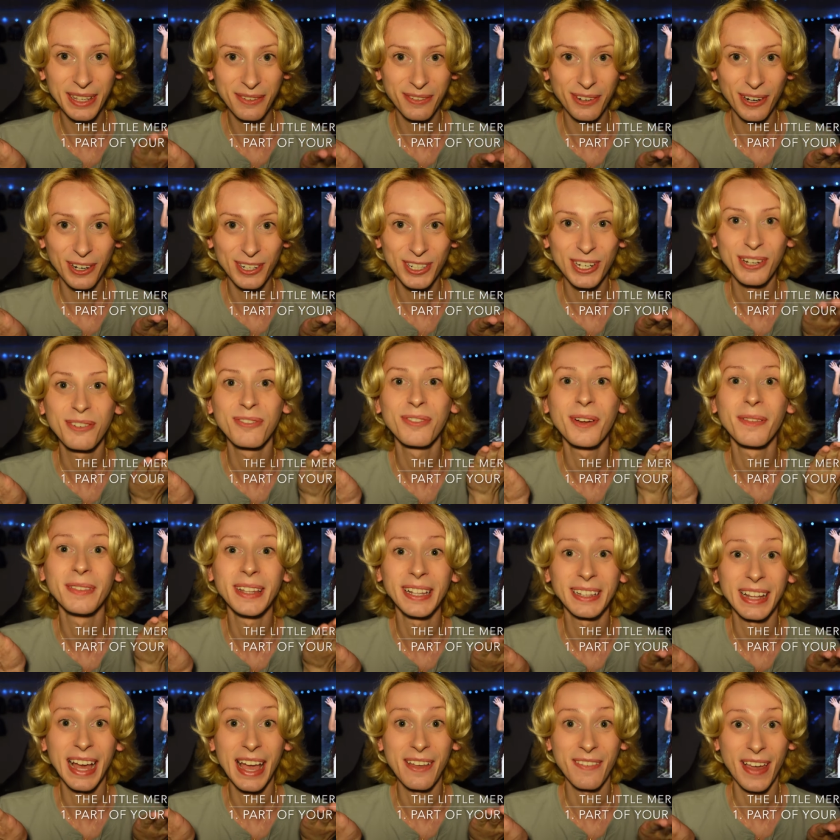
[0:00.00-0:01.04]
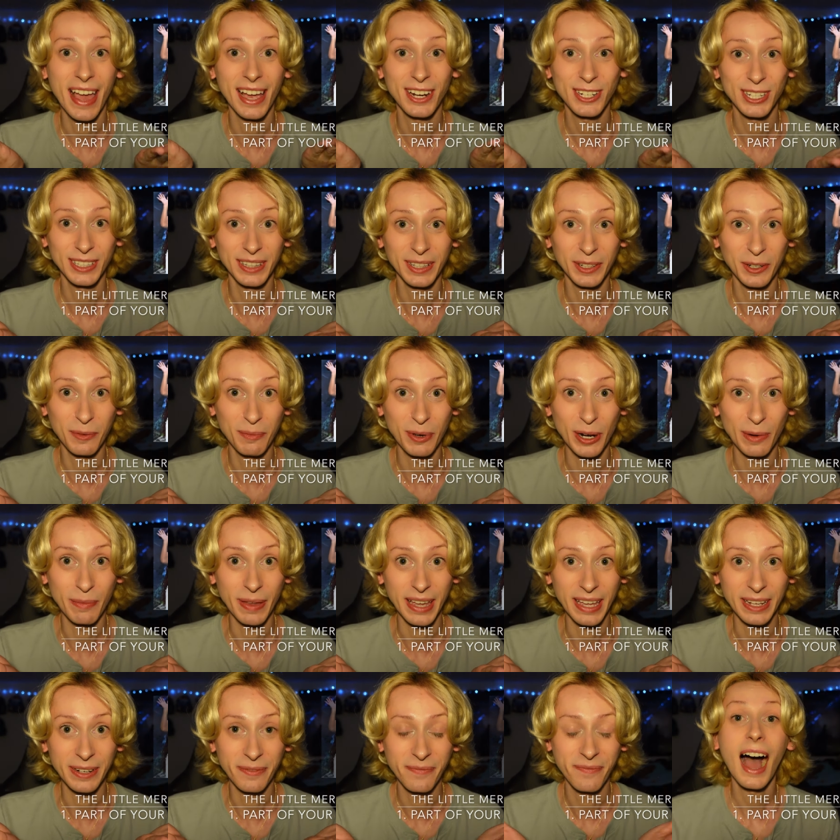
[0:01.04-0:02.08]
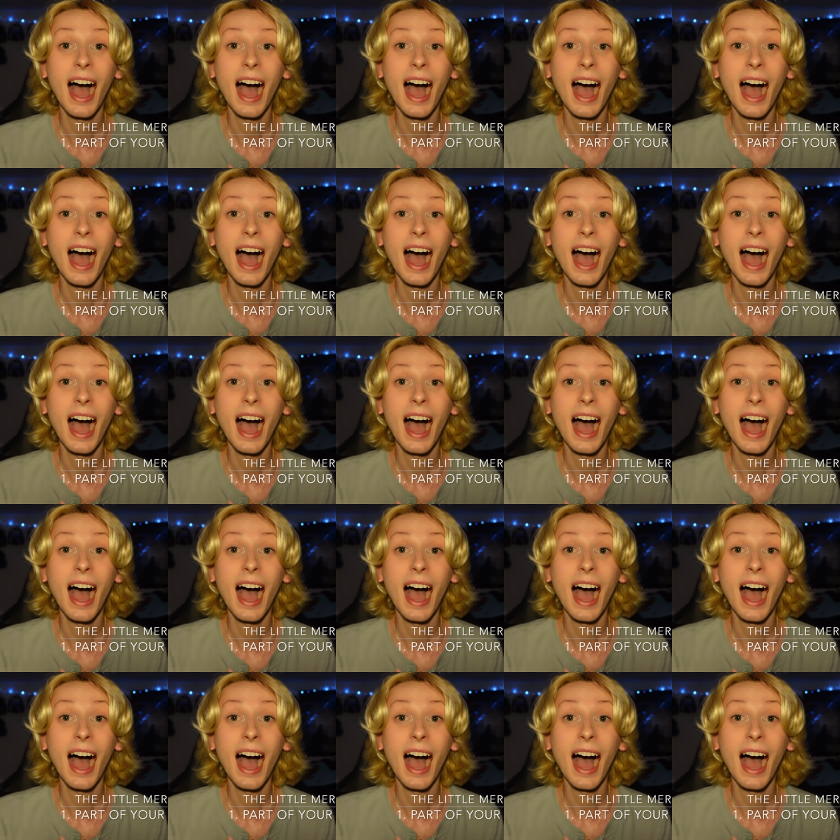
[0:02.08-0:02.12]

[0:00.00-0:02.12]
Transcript: version from the live action Little Mermaid.